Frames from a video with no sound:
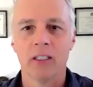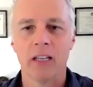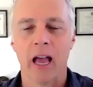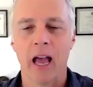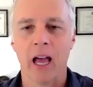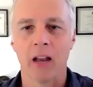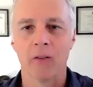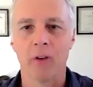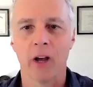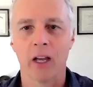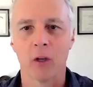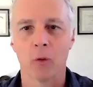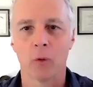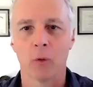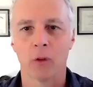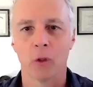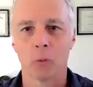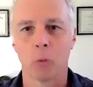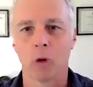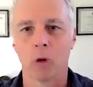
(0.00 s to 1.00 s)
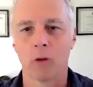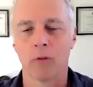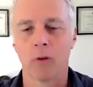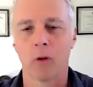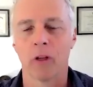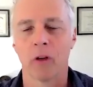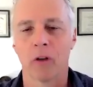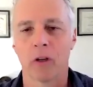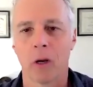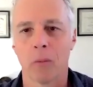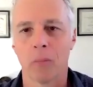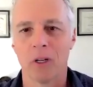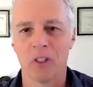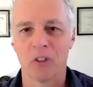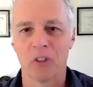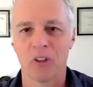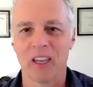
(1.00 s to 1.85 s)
add value with those portfolio companies.